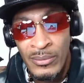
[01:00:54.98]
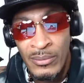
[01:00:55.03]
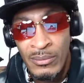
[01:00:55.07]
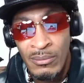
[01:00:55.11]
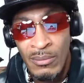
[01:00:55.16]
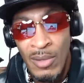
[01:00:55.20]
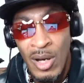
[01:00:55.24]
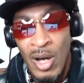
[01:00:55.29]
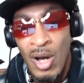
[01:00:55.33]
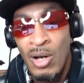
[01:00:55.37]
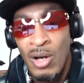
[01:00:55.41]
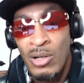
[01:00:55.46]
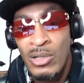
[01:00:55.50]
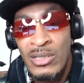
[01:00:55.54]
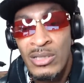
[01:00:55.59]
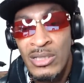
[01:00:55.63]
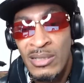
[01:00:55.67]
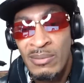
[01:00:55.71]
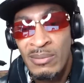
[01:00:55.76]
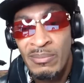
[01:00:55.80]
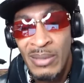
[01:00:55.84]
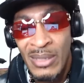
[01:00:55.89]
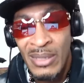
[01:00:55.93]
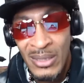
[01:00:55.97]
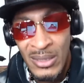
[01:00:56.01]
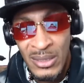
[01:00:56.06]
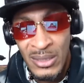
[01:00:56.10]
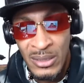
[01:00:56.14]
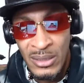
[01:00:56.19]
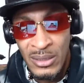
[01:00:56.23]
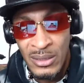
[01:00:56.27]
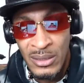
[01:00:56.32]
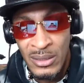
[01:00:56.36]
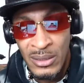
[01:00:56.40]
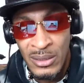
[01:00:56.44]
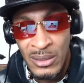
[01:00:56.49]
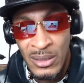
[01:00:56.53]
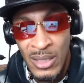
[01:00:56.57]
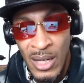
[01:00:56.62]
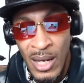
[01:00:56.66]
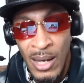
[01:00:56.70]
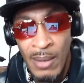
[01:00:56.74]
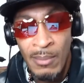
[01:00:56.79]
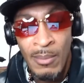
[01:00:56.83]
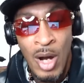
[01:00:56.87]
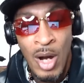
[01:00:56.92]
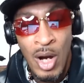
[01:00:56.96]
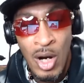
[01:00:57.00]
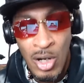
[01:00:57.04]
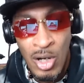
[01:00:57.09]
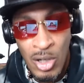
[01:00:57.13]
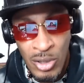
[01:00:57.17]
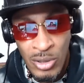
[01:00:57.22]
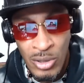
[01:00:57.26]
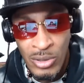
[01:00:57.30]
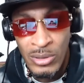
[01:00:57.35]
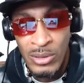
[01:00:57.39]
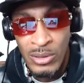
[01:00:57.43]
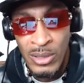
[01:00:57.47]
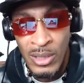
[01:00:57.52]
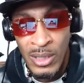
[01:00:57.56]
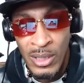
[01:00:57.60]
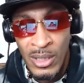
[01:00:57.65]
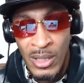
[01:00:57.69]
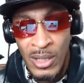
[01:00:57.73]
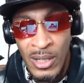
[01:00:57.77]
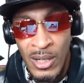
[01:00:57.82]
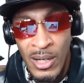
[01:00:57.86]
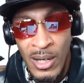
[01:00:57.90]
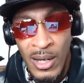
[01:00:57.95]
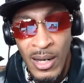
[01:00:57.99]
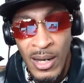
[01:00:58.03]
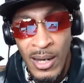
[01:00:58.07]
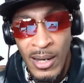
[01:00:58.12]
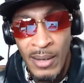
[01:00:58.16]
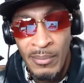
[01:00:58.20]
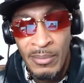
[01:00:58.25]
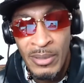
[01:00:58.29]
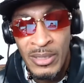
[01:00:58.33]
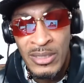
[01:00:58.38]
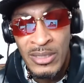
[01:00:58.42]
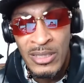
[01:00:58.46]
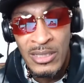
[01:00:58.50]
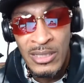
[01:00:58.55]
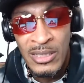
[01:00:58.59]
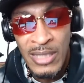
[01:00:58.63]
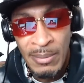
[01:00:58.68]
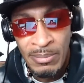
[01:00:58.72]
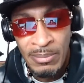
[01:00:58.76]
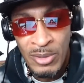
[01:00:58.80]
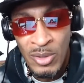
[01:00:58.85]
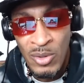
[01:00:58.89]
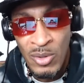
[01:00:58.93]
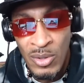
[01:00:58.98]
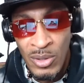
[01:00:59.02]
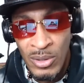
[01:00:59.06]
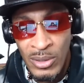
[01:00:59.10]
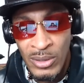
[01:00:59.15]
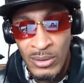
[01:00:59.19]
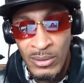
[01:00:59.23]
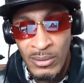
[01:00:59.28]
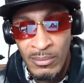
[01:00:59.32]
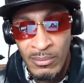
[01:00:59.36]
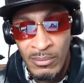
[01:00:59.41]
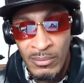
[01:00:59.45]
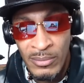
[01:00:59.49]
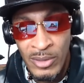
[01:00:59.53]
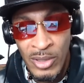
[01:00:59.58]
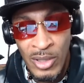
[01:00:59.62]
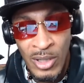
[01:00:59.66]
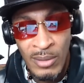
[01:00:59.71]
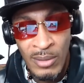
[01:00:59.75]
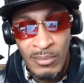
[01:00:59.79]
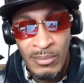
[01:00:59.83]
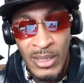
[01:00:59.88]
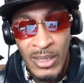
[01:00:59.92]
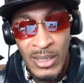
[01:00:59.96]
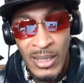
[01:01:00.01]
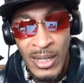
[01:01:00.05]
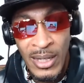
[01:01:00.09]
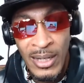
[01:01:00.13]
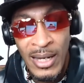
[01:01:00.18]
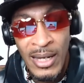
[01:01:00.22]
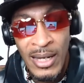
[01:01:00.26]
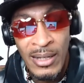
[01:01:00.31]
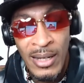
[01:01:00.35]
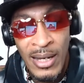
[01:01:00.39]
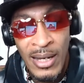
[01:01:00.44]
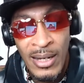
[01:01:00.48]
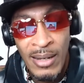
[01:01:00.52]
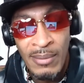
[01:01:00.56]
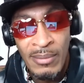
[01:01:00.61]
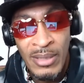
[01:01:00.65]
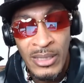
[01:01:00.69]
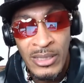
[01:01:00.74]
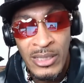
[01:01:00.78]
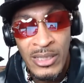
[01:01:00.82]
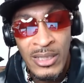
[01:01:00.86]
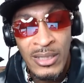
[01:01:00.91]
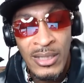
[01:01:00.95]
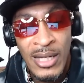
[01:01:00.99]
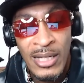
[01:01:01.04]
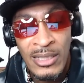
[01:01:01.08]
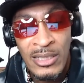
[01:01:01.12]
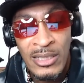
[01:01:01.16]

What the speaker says: My heart is in pieces. I'm hurt. I've been stepped on. You know what I mean? I got my shit got